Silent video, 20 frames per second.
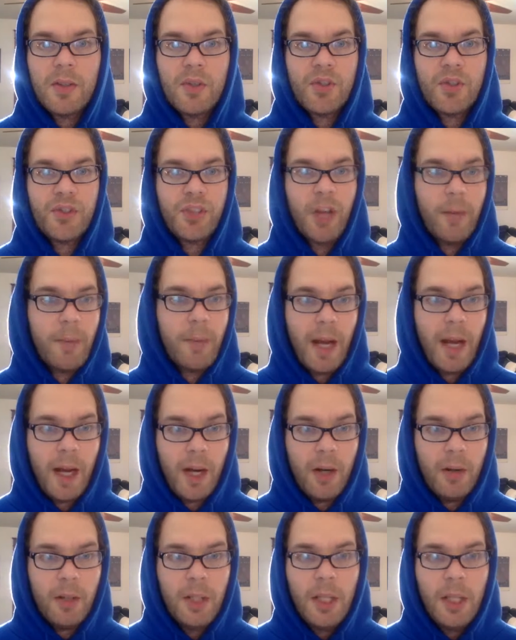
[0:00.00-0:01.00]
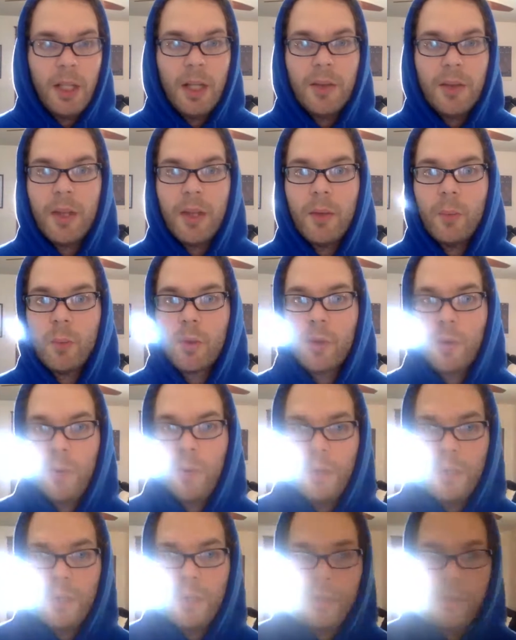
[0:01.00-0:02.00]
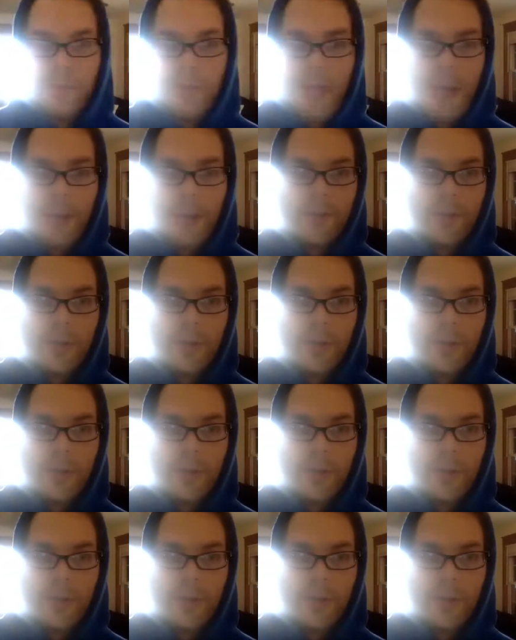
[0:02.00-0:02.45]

somehow, then we're going to do that.